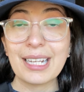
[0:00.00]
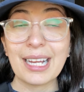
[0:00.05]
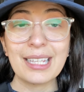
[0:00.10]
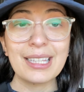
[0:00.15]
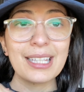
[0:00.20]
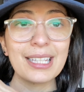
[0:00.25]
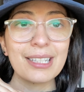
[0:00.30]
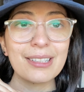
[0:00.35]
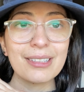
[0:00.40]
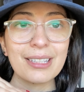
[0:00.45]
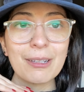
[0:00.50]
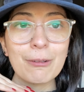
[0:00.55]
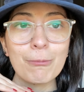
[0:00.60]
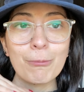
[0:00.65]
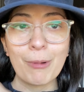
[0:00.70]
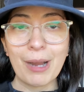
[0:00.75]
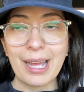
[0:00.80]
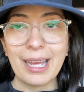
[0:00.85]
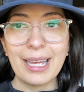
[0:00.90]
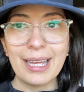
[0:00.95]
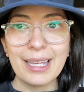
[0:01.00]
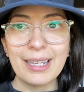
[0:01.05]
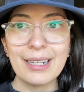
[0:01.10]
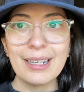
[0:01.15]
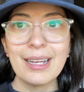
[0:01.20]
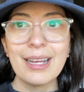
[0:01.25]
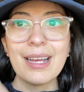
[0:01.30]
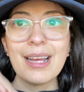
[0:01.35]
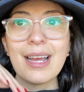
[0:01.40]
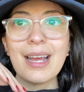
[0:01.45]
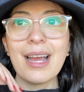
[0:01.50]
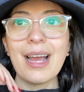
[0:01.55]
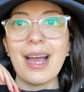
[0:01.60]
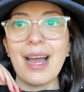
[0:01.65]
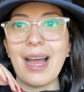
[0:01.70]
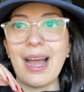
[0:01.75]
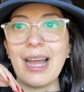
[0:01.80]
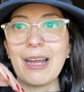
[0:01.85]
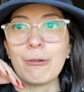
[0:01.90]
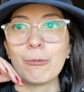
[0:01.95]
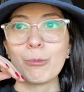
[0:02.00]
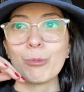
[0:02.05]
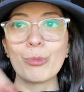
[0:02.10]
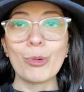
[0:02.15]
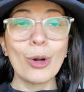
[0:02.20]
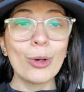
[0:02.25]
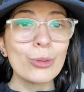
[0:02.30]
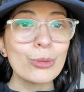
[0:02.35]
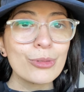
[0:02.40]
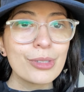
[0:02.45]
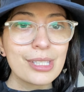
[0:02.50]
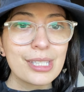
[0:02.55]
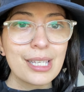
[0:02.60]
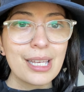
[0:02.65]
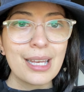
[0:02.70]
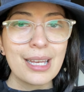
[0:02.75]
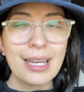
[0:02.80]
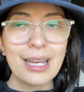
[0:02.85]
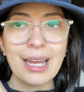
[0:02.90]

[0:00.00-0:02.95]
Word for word: I literally read, I wrote